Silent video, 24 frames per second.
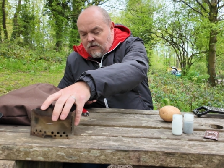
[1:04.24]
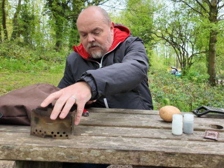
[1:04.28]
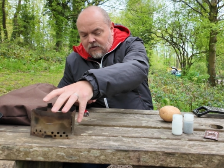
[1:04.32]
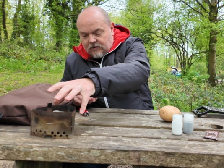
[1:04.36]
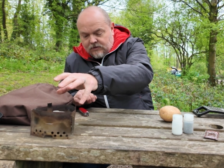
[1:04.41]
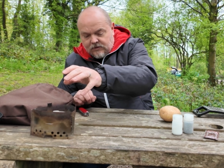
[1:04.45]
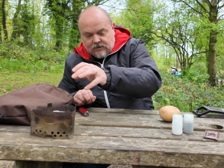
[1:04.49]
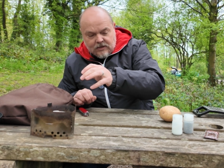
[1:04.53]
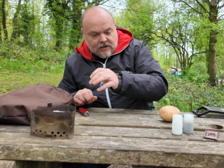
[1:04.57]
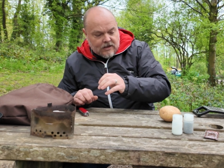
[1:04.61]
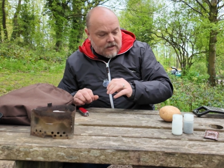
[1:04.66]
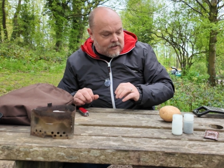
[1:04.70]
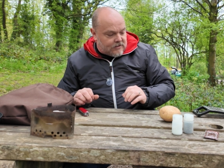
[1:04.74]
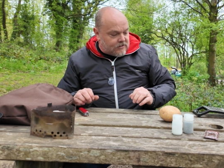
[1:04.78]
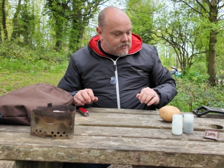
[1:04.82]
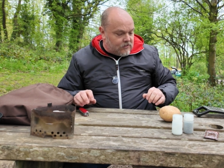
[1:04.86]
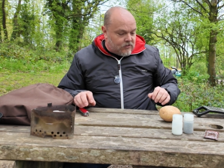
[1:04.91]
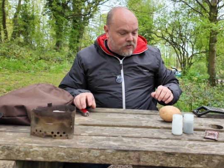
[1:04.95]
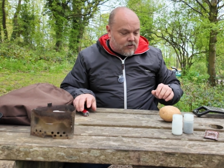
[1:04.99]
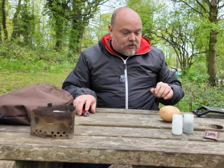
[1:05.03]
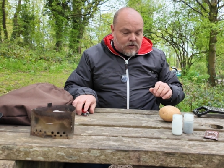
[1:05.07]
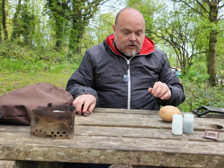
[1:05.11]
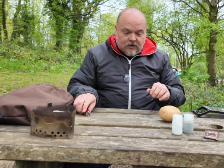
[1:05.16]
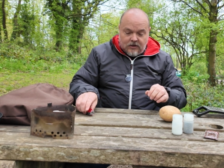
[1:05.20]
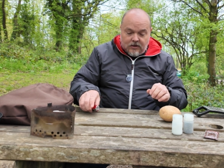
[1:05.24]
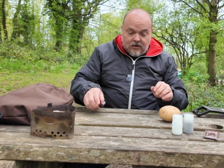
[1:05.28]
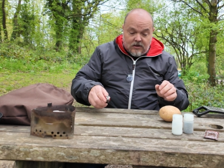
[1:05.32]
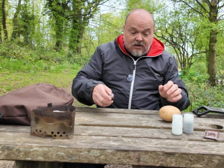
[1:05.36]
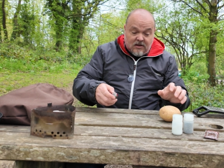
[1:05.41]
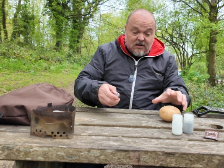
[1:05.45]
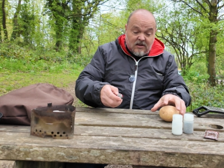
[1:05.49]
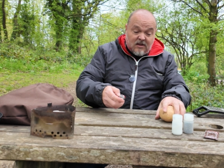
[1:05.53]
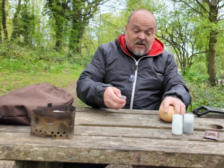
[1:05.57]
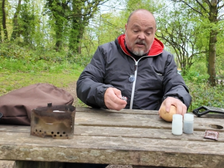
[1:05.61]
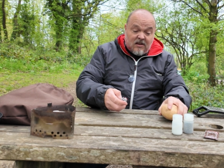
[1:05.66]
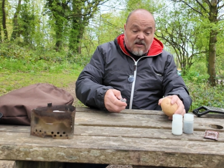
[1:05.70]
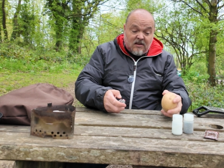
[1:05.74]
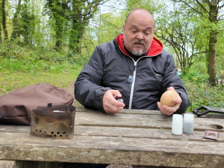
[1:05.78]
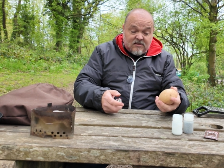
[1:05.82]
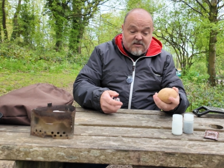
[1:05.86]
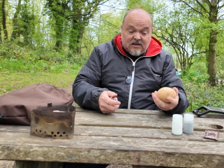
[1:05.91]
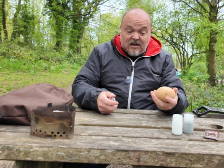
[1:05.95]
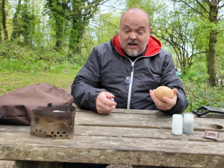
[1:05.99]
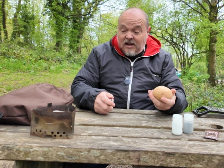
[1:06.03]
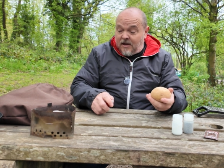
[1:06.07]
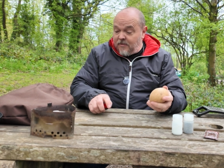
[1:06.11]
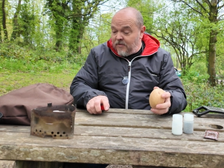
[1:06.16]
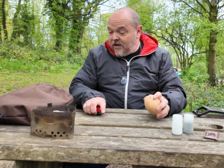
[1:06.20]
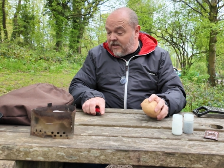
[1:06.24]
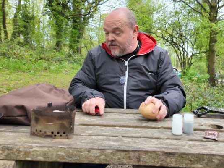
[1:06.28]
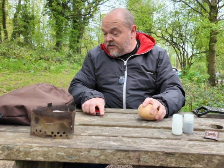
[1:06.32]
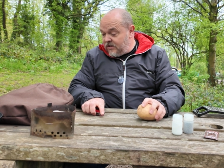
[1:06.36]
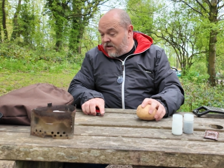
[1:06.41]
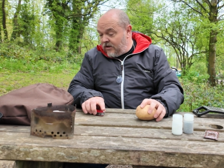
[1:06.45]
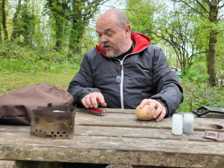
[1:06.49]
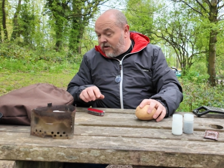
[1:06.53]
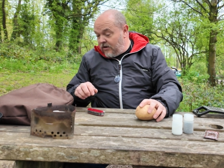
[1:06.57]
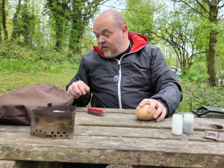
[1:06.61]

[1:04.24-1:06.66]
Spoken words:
That's that sorted. So I'm actually